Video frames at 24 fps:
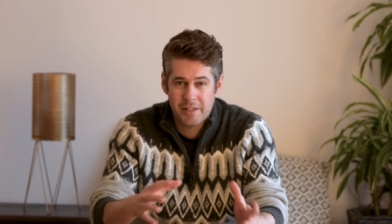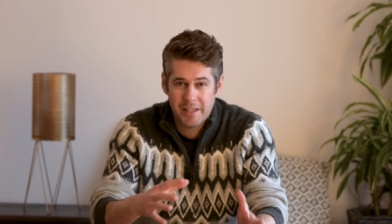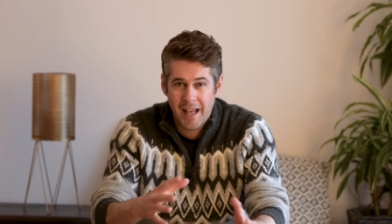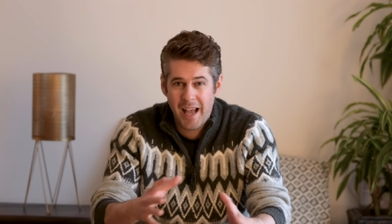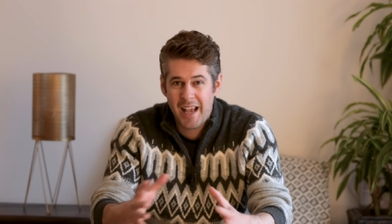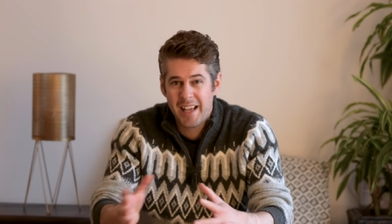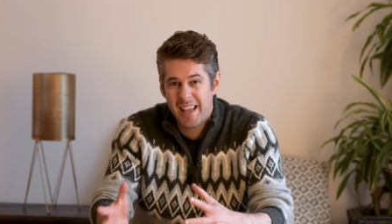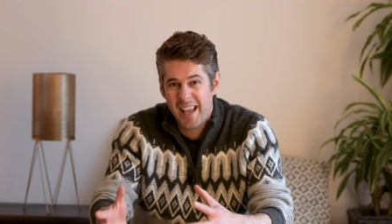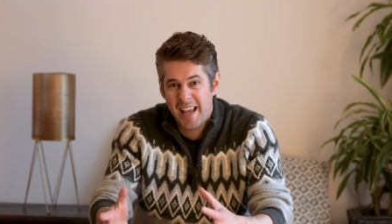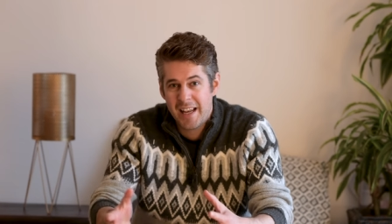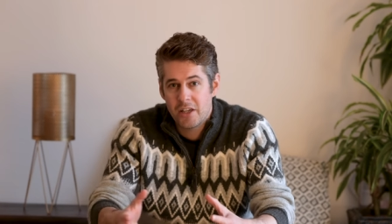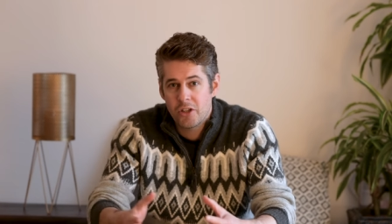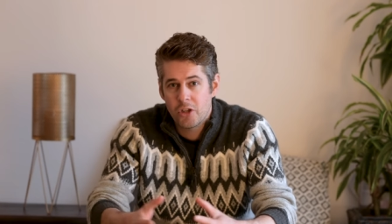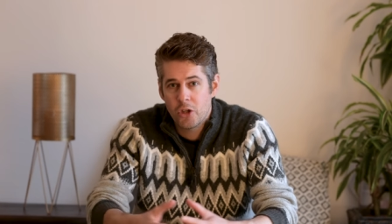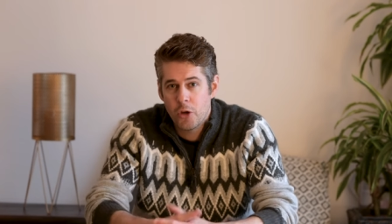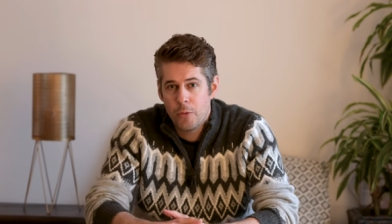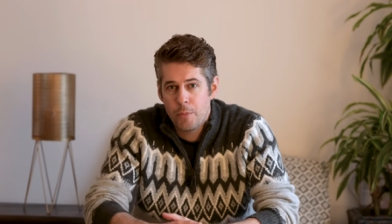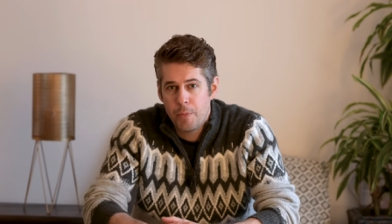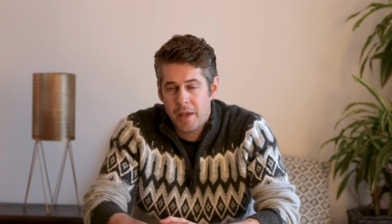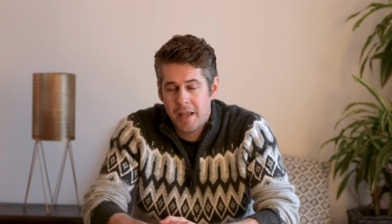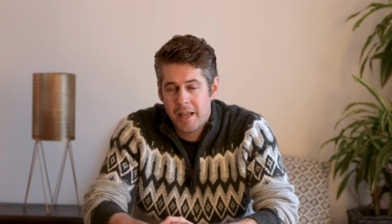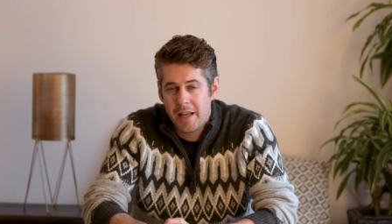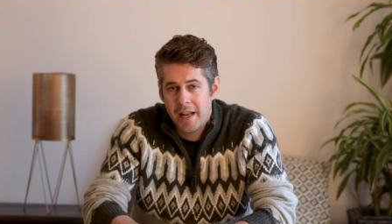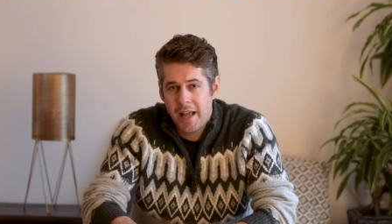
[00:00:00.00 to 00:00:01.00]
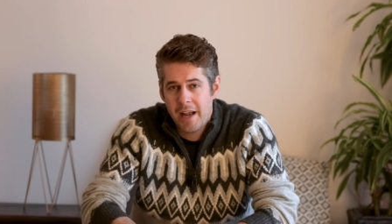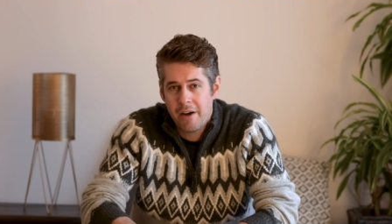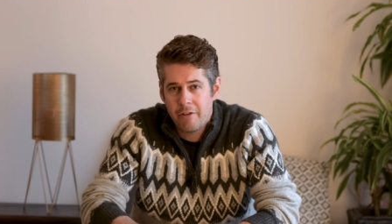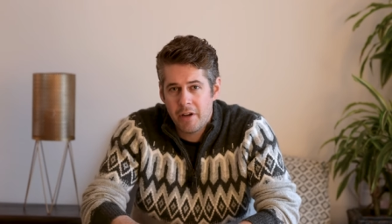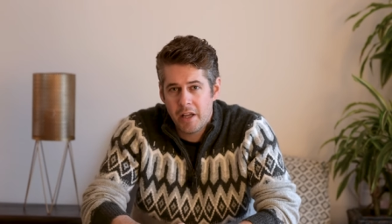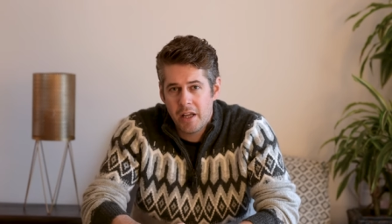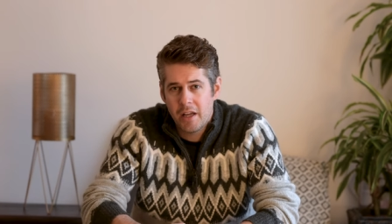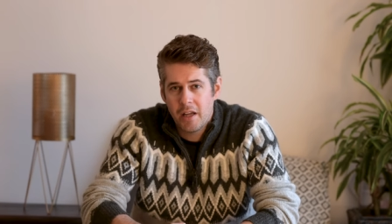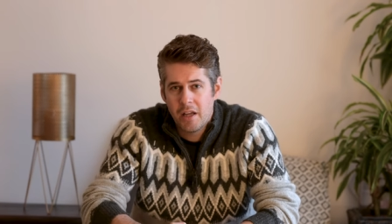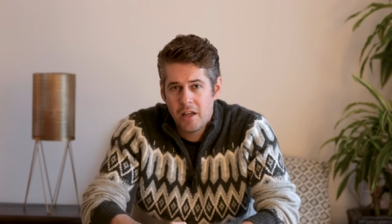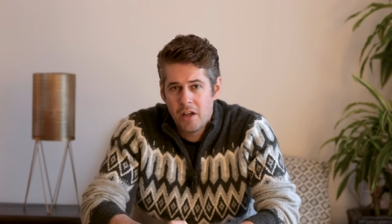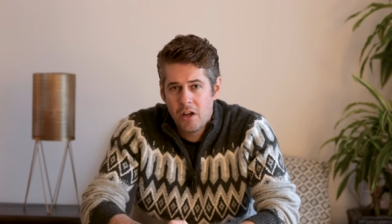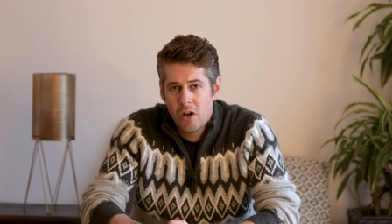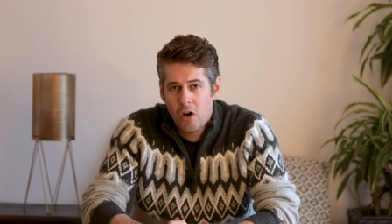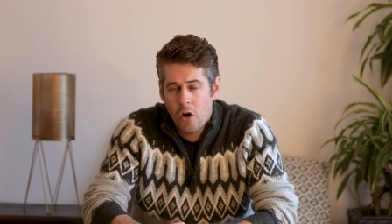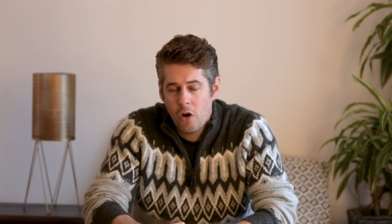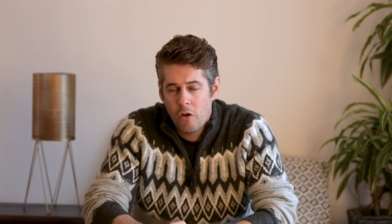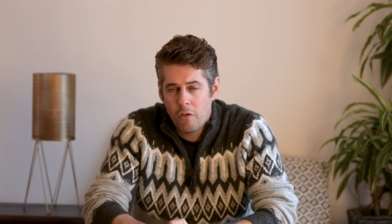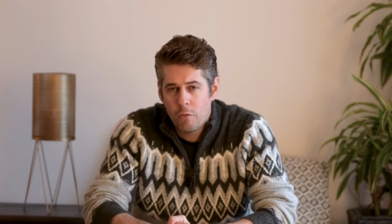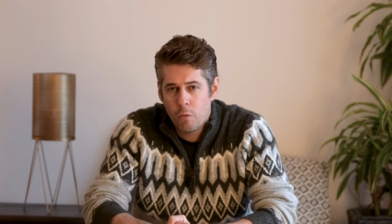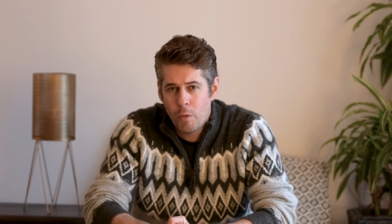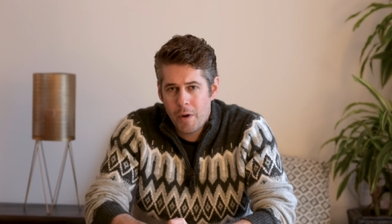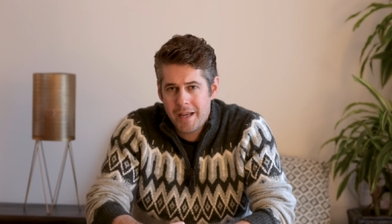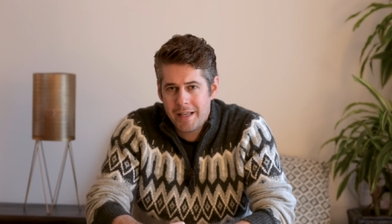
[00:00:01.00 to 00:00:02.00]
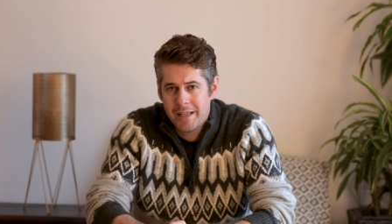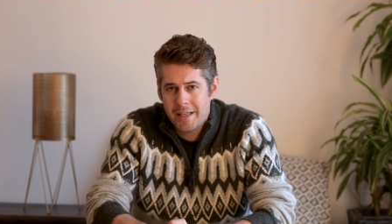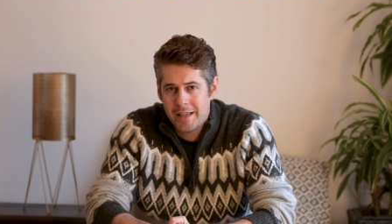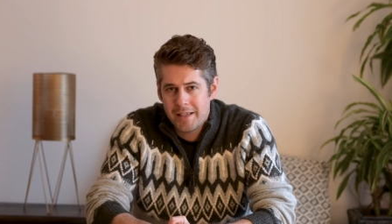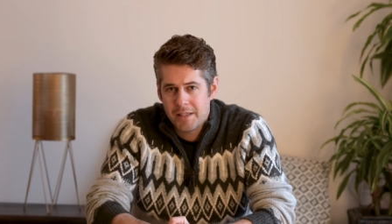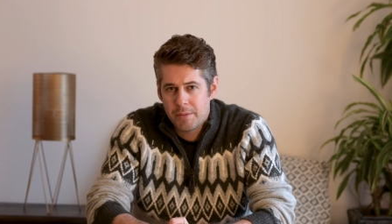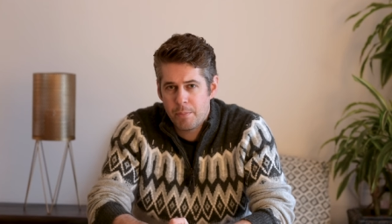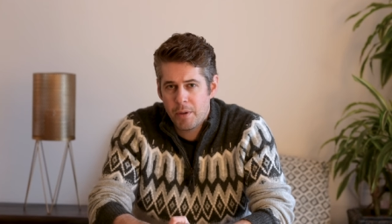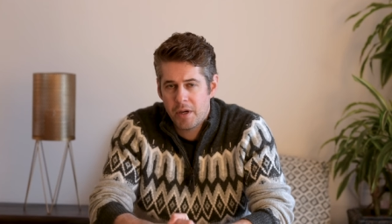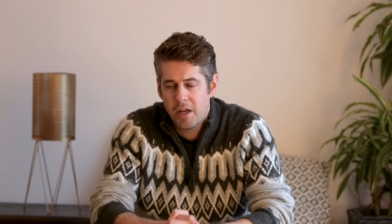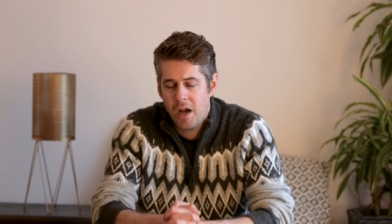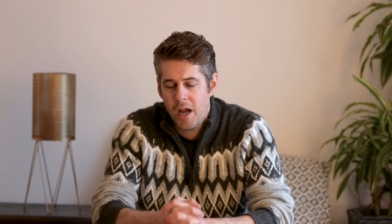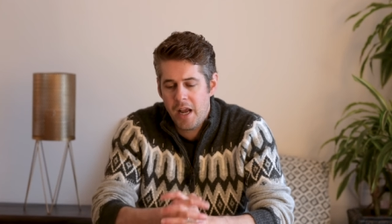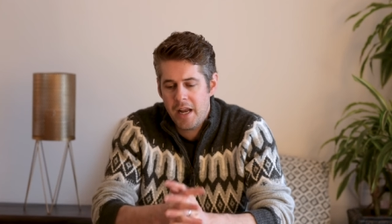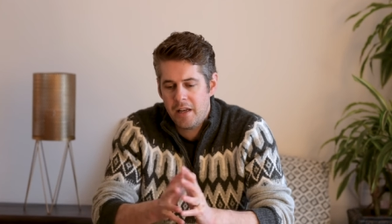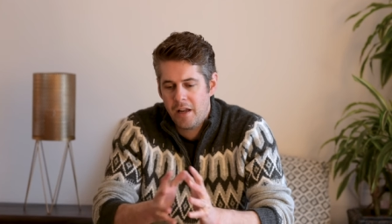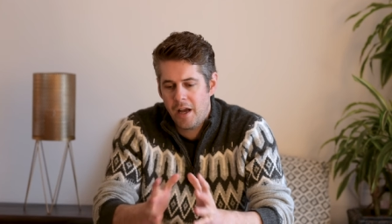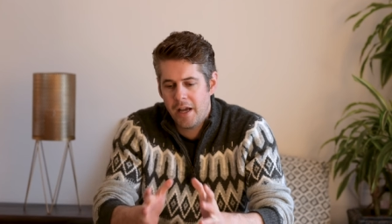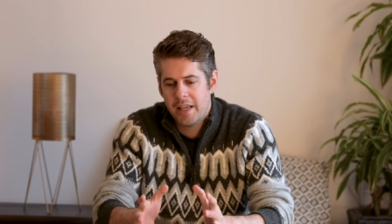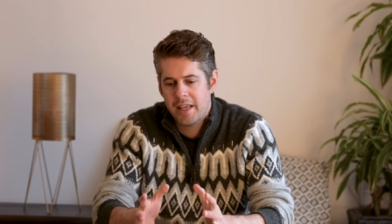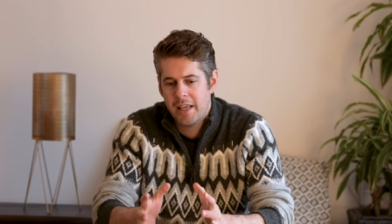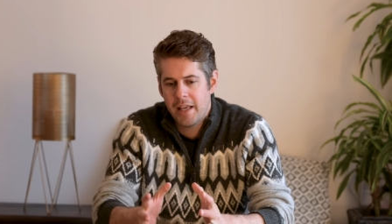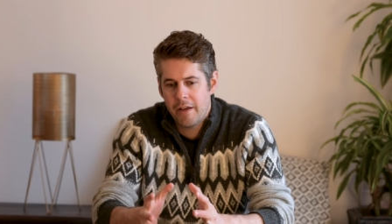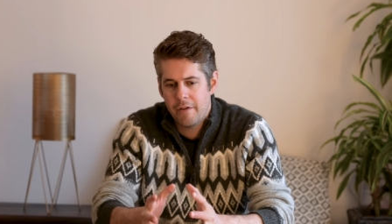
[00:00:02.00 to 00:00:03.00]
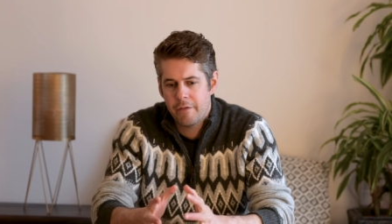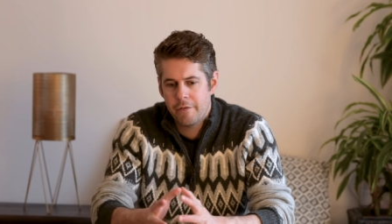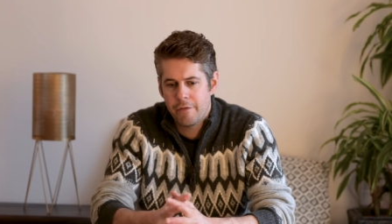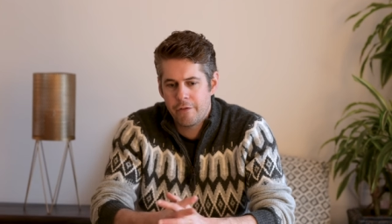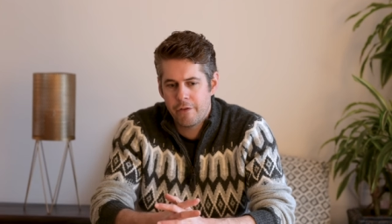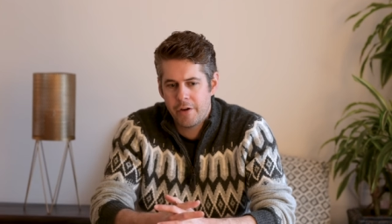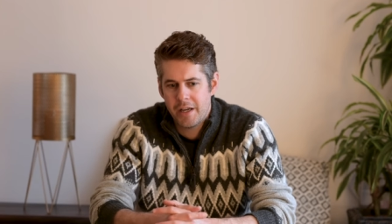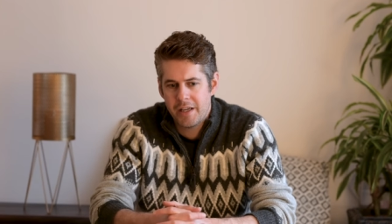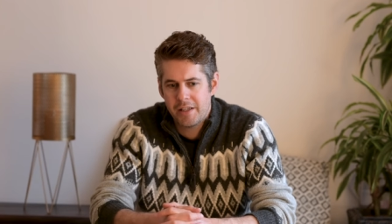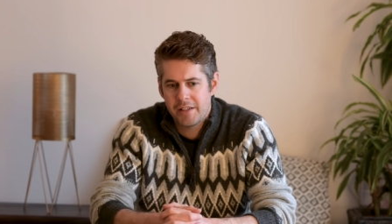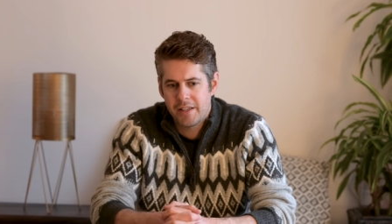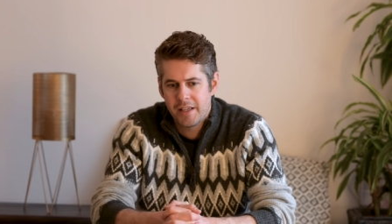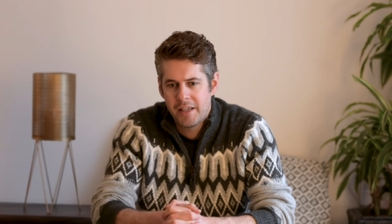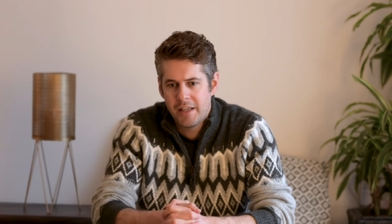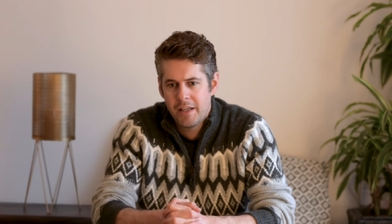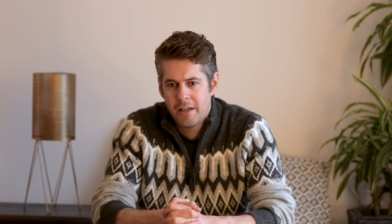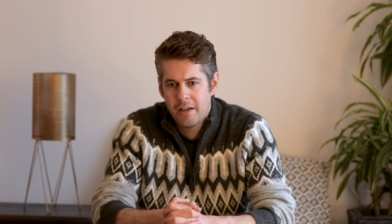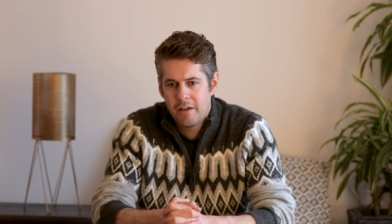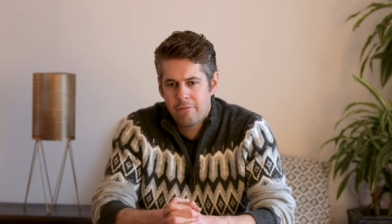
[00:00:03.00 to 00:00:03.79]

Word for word: So that again could be an area of weakness, but I like it for its